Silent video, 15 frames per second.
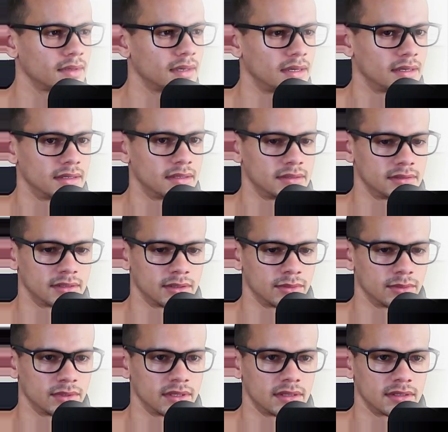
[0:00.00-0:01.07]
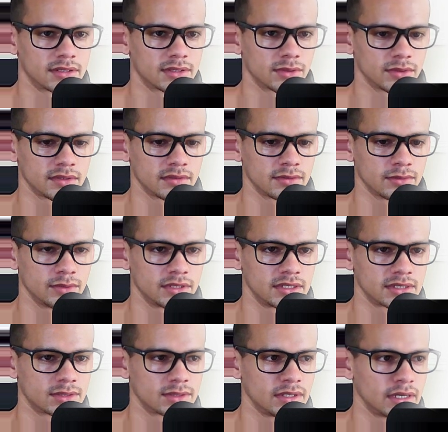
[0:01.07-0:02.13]
And then I want this one, which
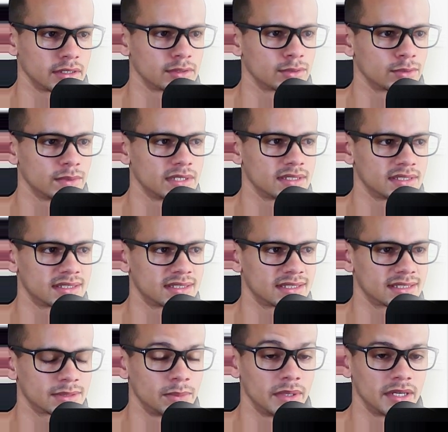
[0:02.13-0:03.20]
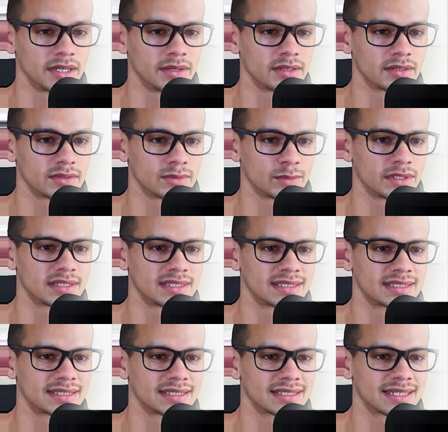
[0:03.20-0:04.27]
is now 26
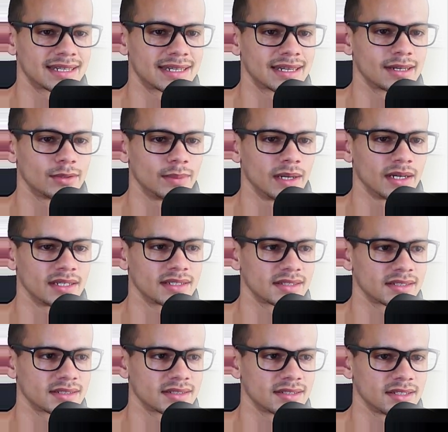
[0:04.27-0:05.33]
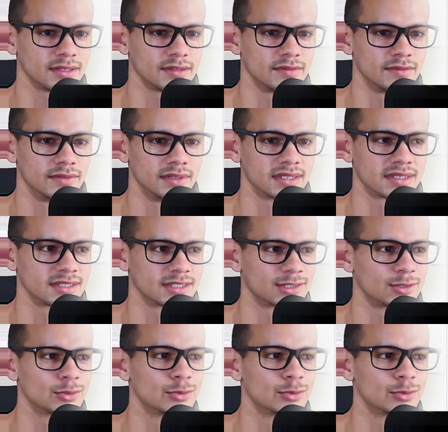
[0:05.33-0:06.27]
kilobytes versus 2